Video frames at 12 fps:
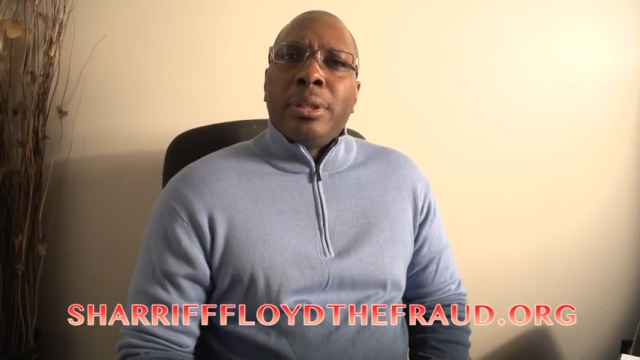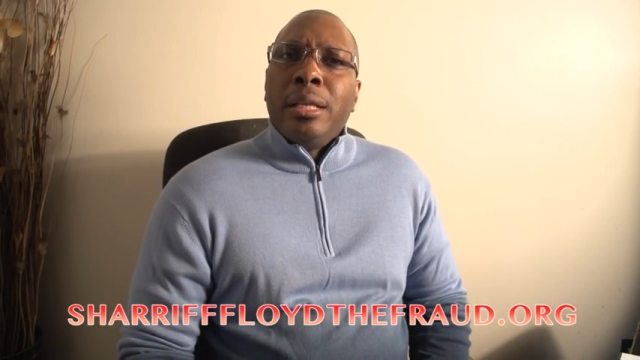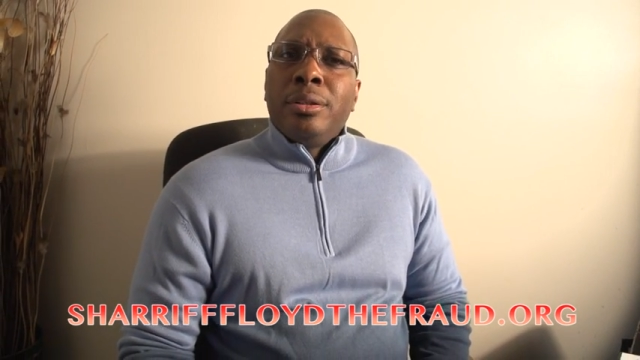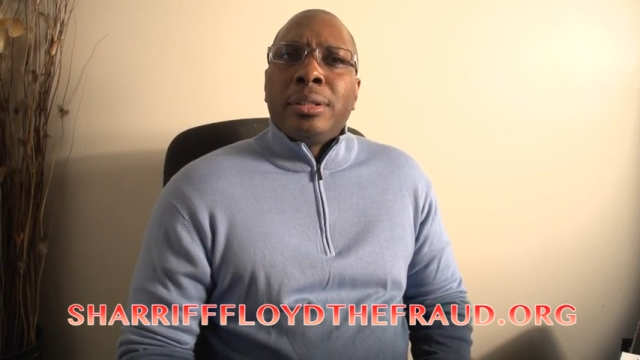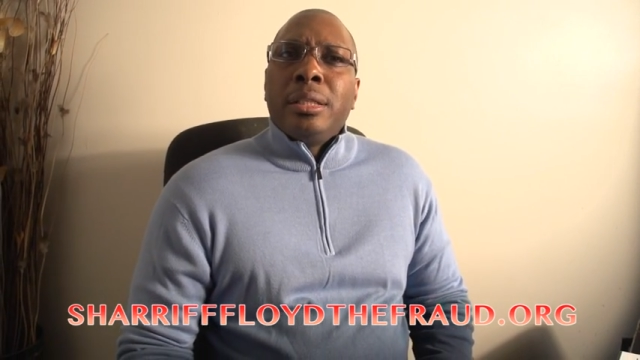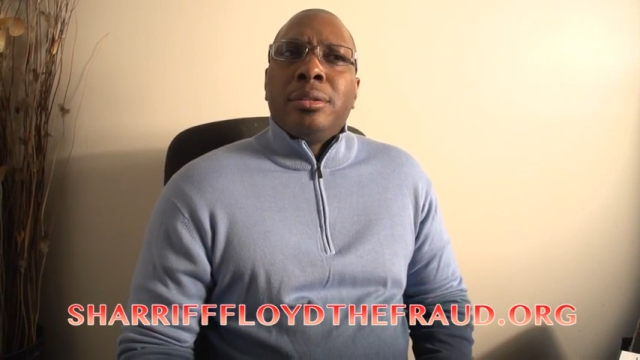I
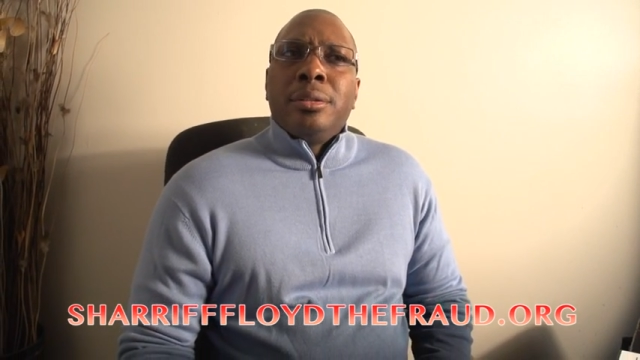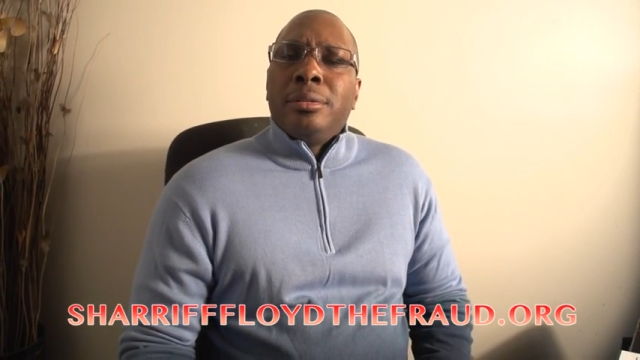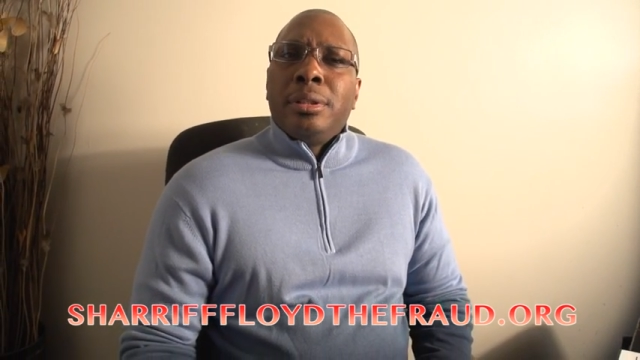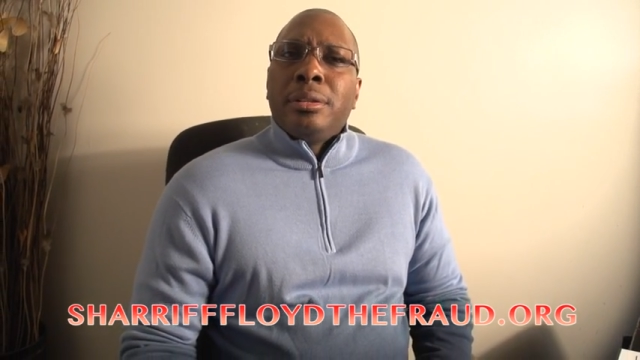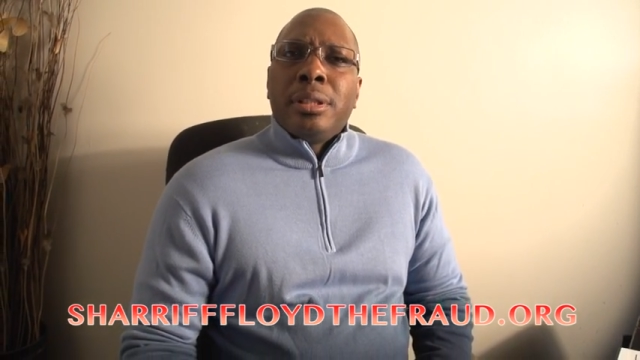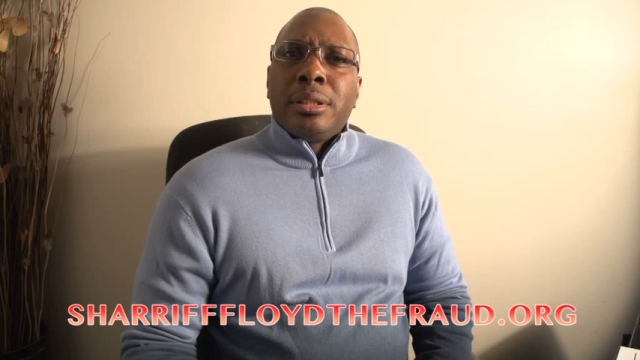looked at the,
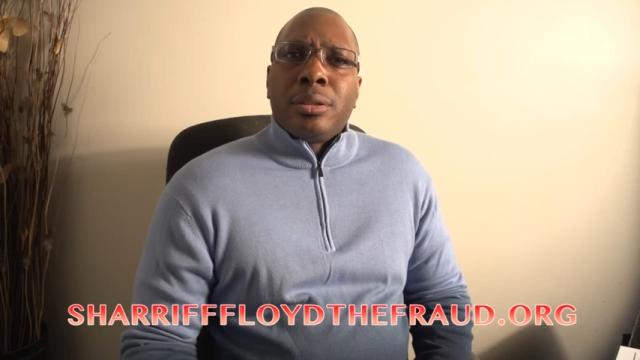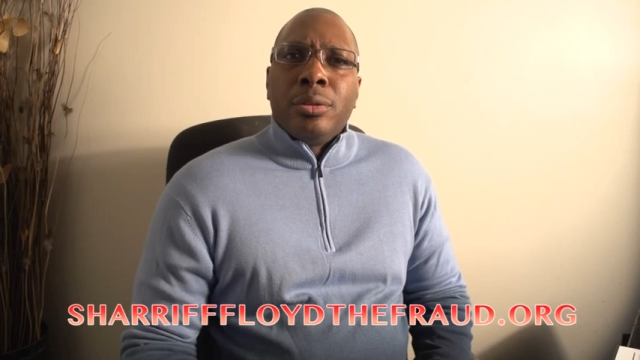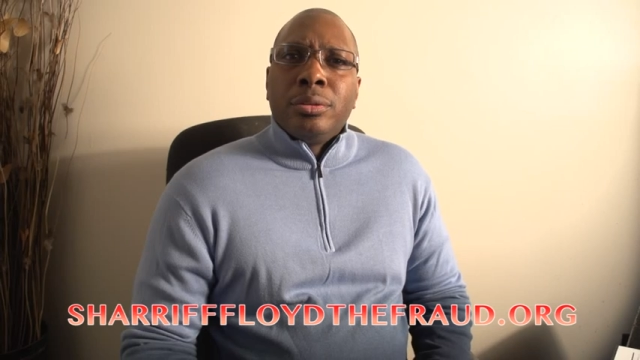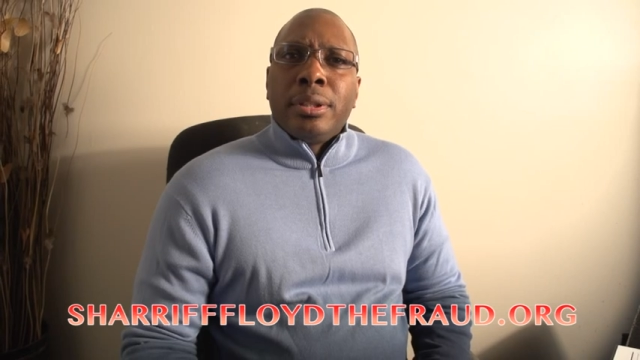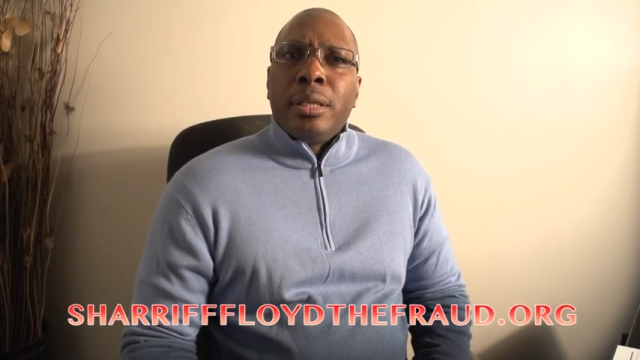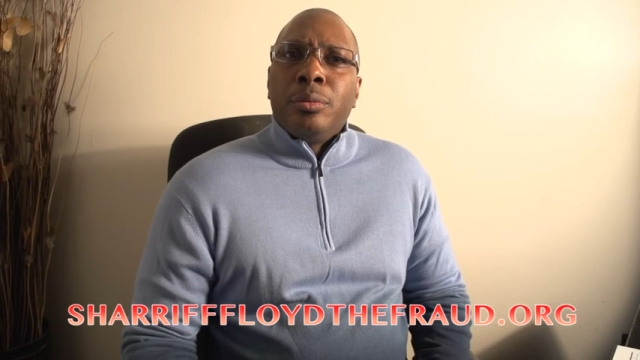looked at the
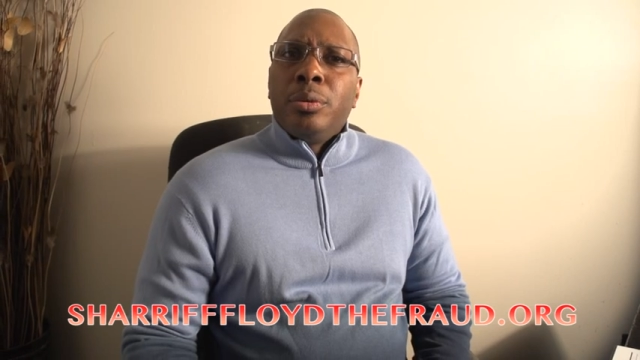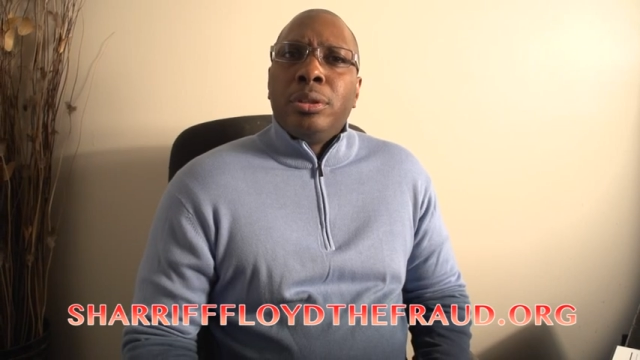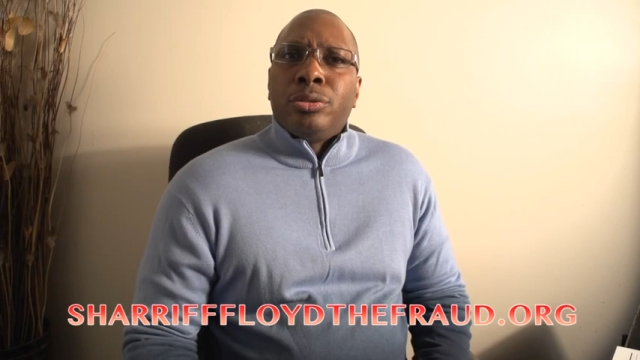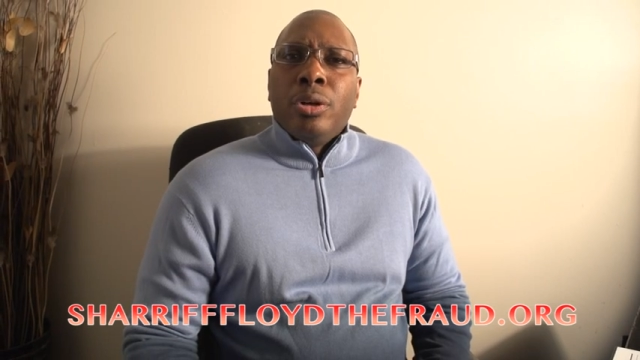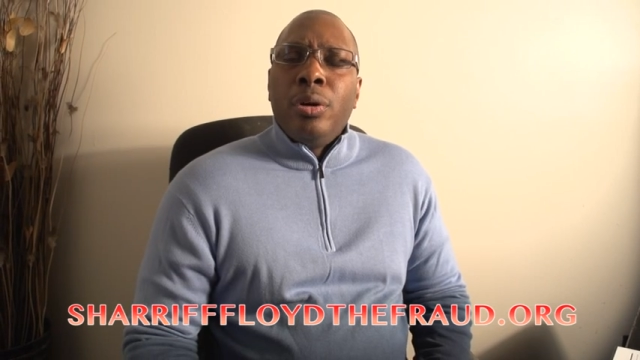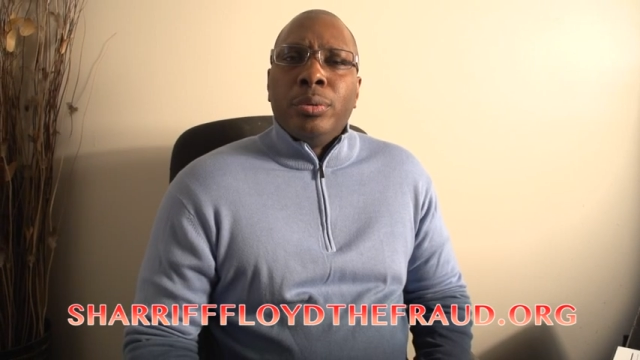coach like, "What
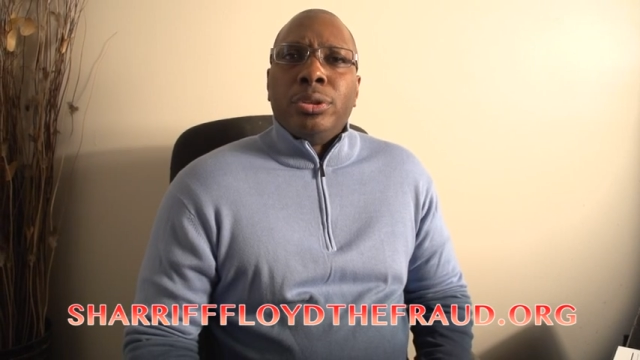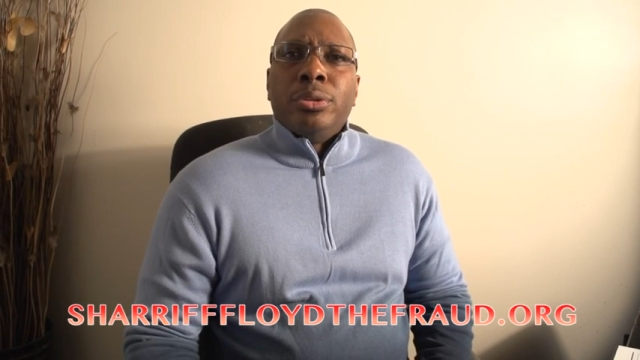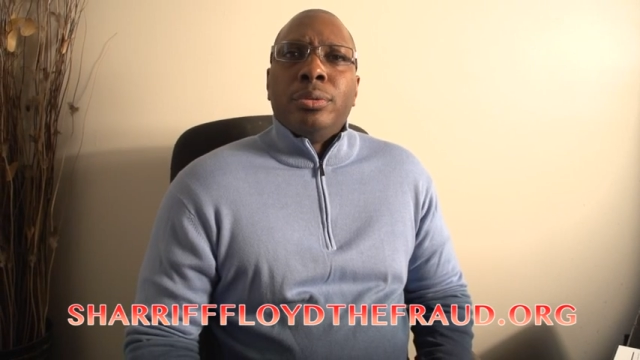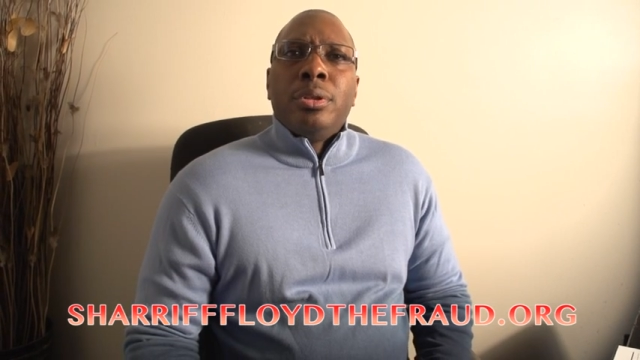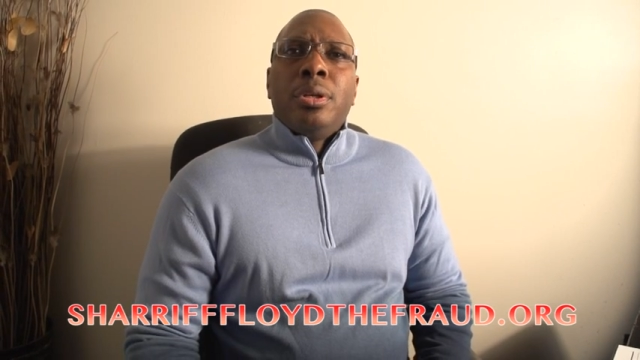is wrong with you?"